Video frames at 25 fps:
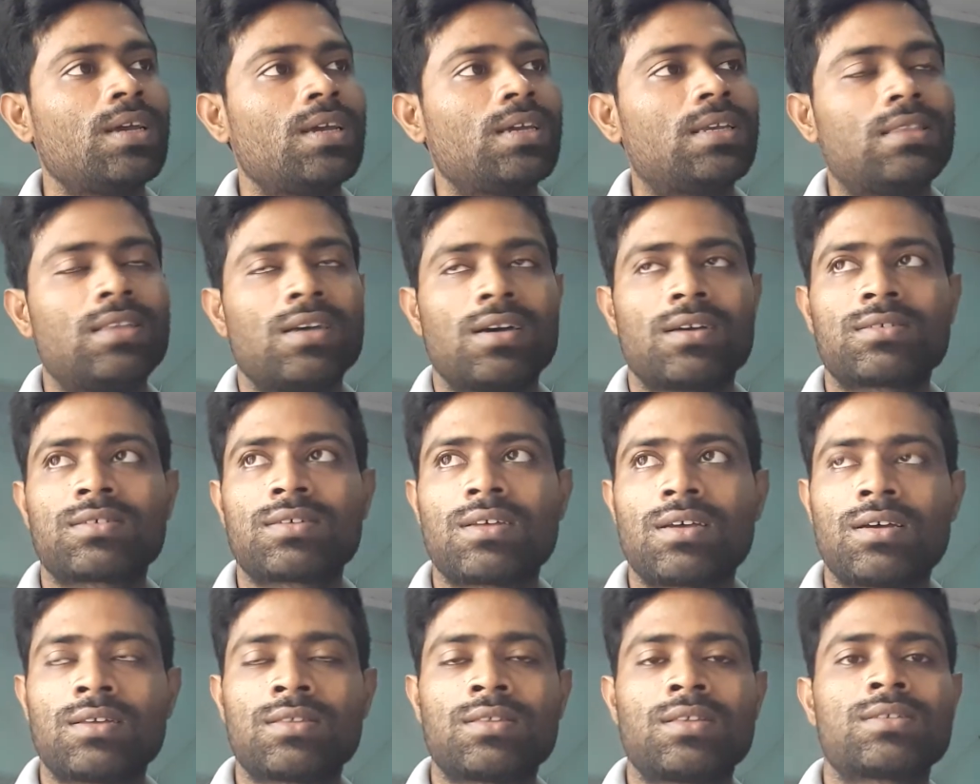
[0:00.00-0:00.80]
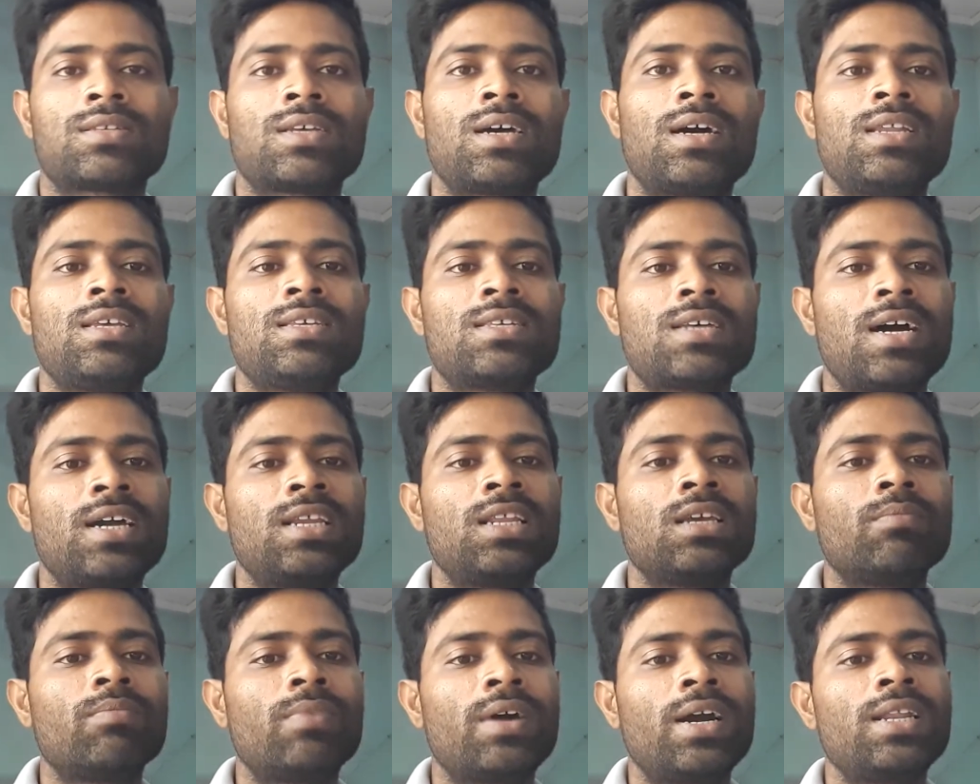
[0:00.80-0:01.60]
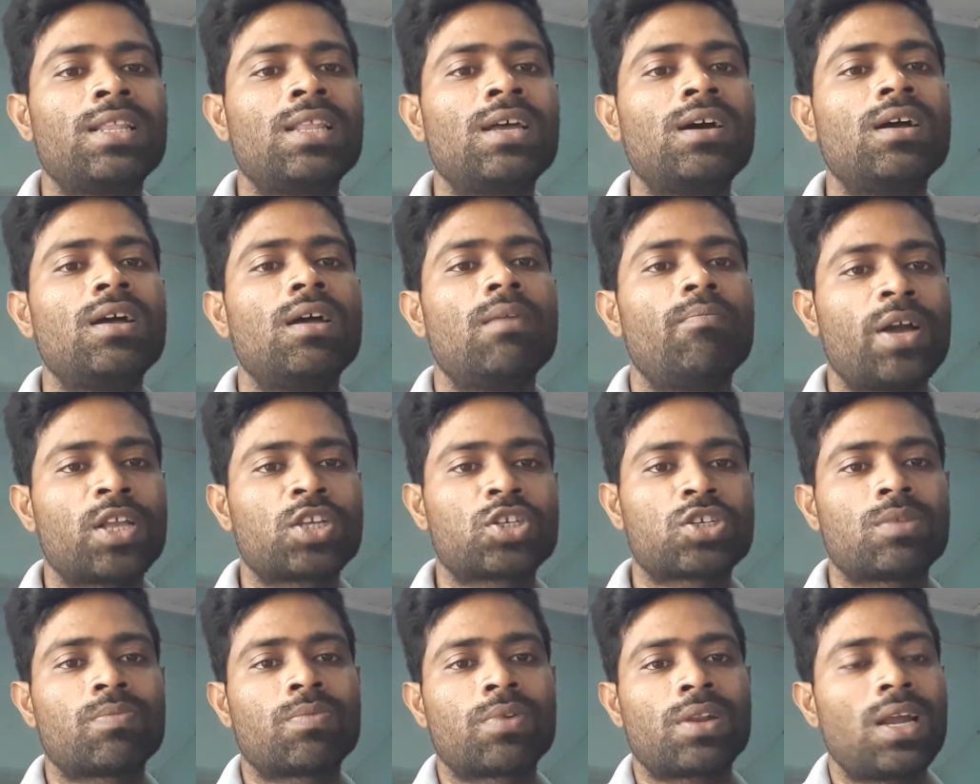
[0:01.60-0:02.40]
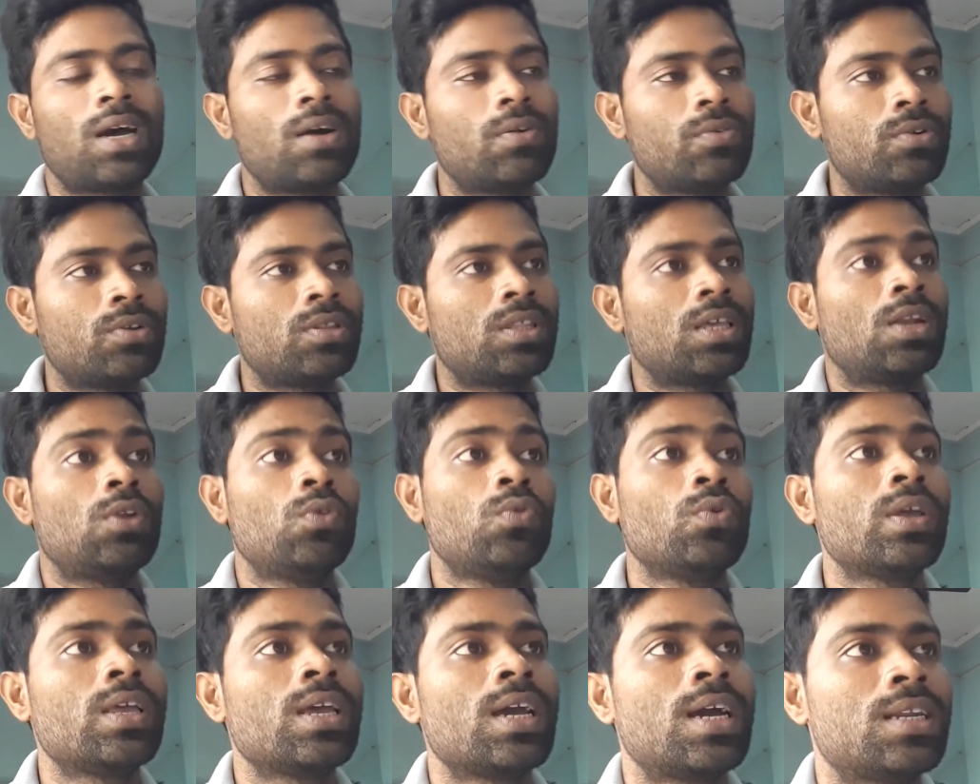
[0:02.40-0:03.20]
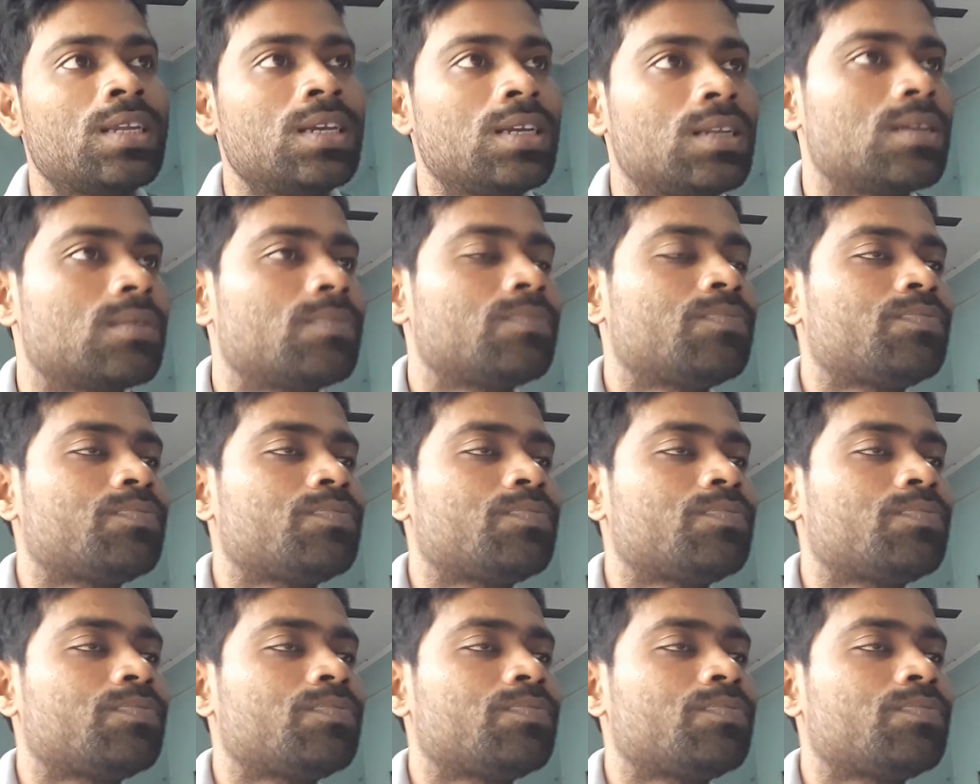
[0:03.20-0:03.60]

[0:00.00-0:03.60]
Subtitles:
The sun is hiding behind the patches of cloud. They are looking at it.